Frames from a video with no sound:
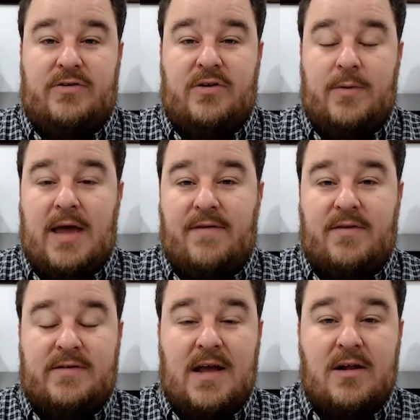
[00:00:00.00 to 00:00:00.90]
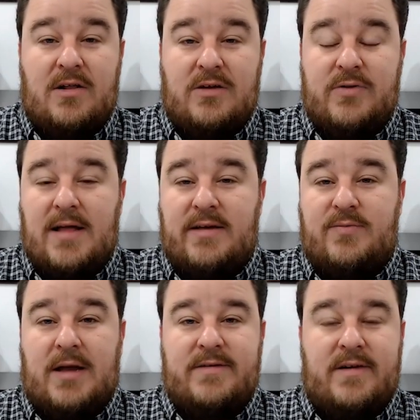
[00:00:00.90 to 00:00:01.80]
So we have the Santa Claus rally is
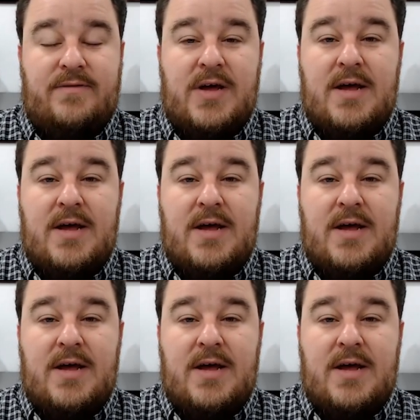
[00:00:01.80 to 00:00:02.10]
positive,